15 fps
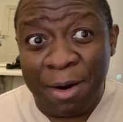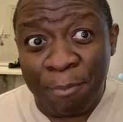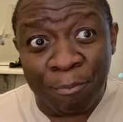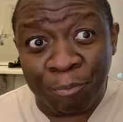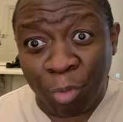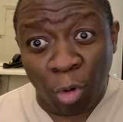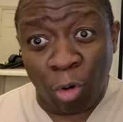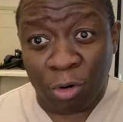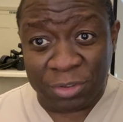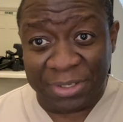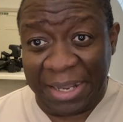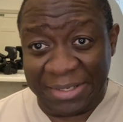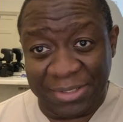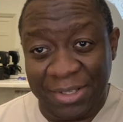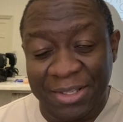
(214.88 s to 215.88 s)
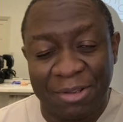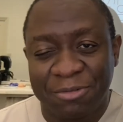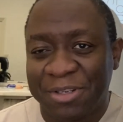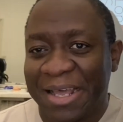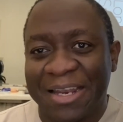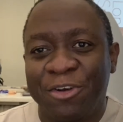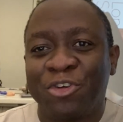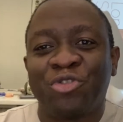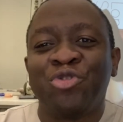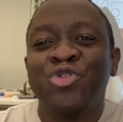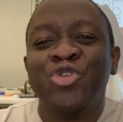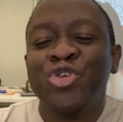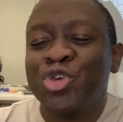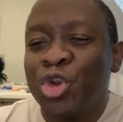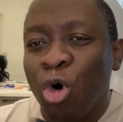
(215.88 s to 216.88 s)
balked at it. They said,
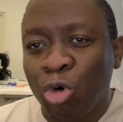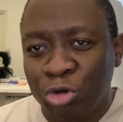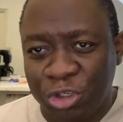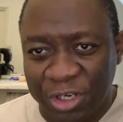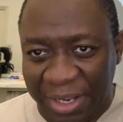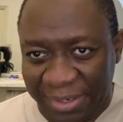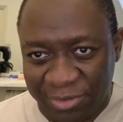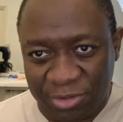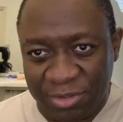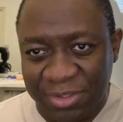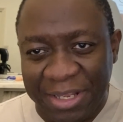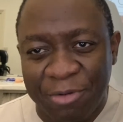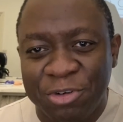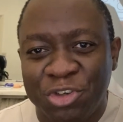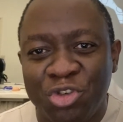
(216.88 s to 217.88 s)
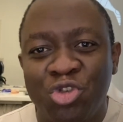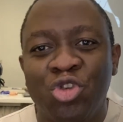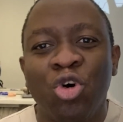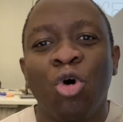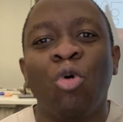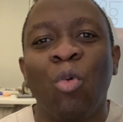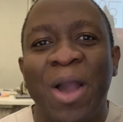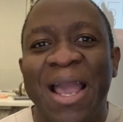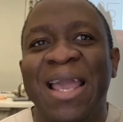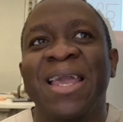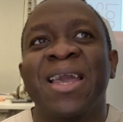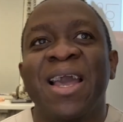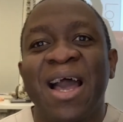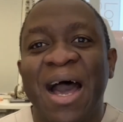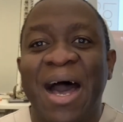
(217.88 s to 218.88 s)
no chance. There is no
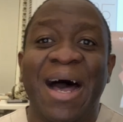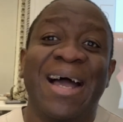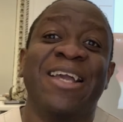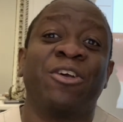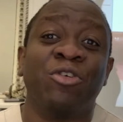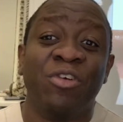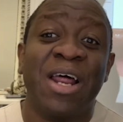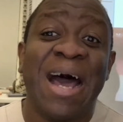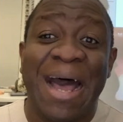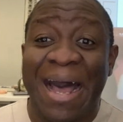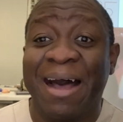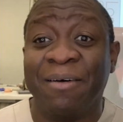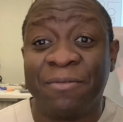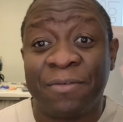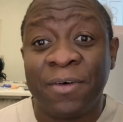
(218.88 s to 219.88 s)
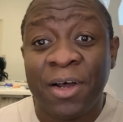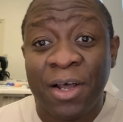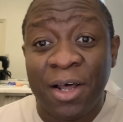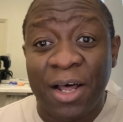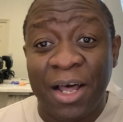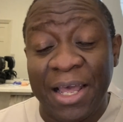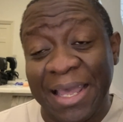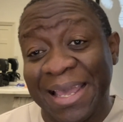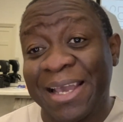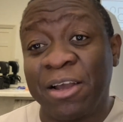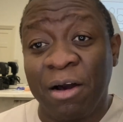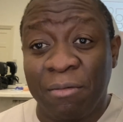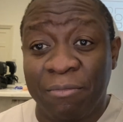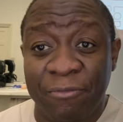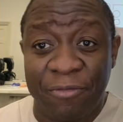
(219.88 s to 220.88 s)
way I could have a
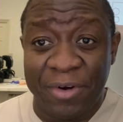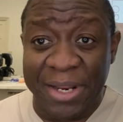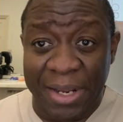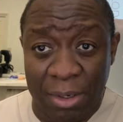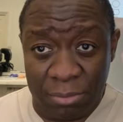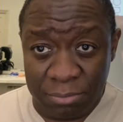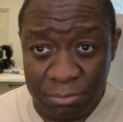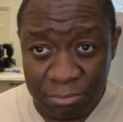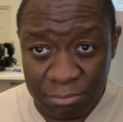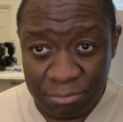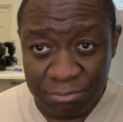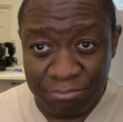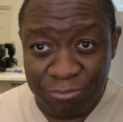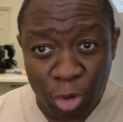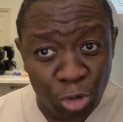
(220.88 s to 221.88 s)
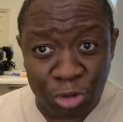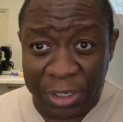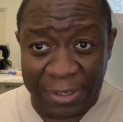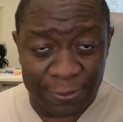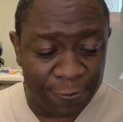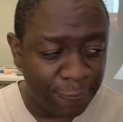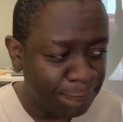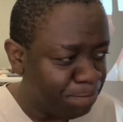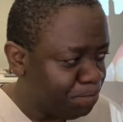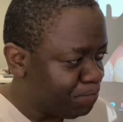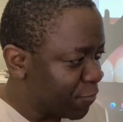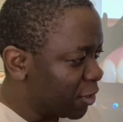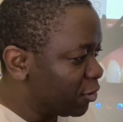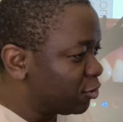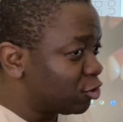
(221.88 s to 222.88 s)
gum veneer. No chance.
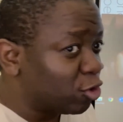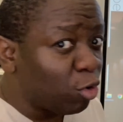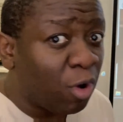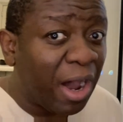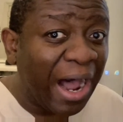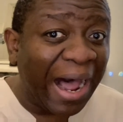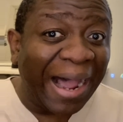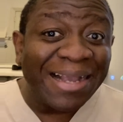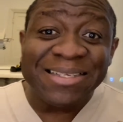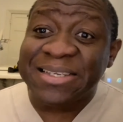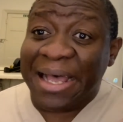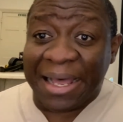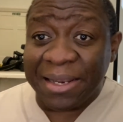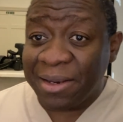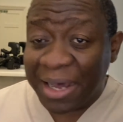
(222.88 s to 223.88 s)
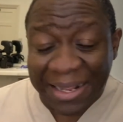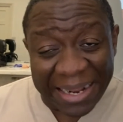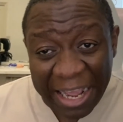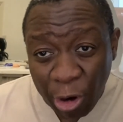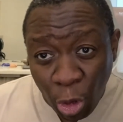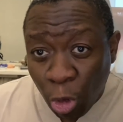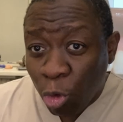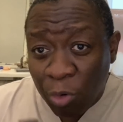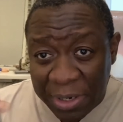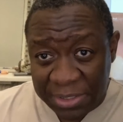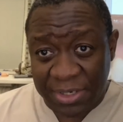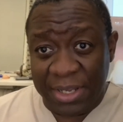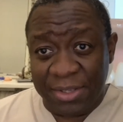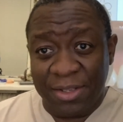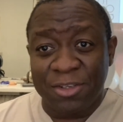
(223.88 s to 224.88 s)
So I said, and I always
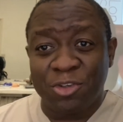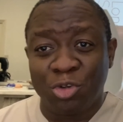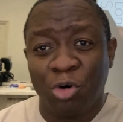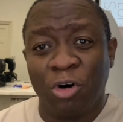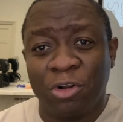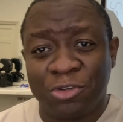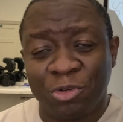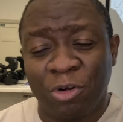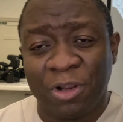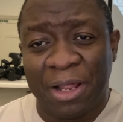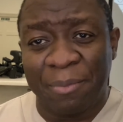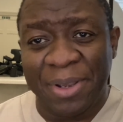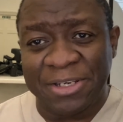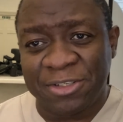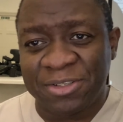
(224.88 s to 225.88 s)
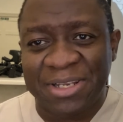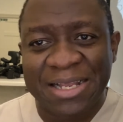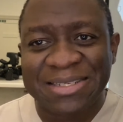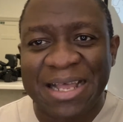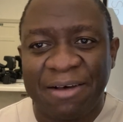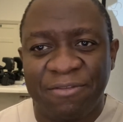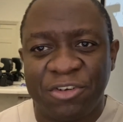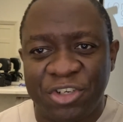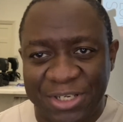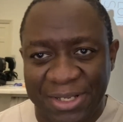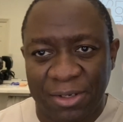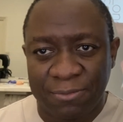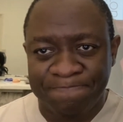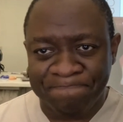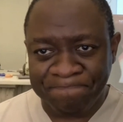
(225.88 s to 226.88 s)
say this to all our patients, let's have a
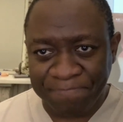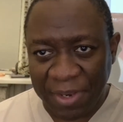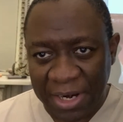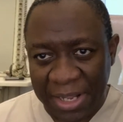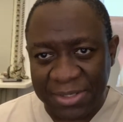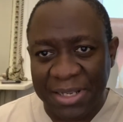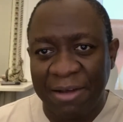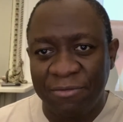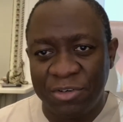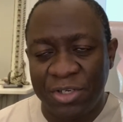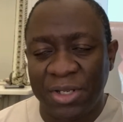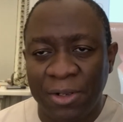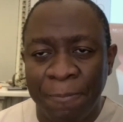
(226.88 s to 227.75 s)
deal. Let's have a deal.